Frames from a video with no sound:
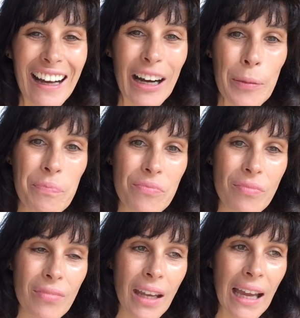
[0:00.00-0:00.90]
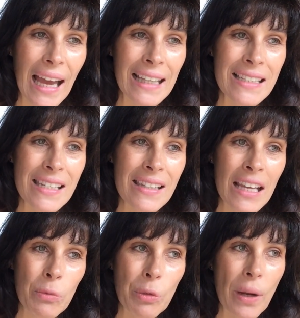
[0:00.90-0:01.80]
And
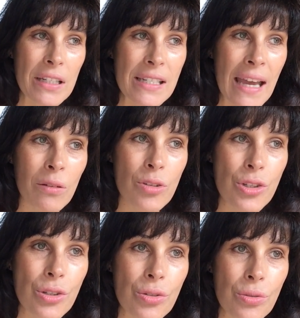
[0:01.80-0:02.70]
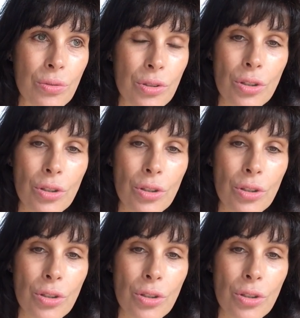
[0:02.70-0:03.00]
then we went down to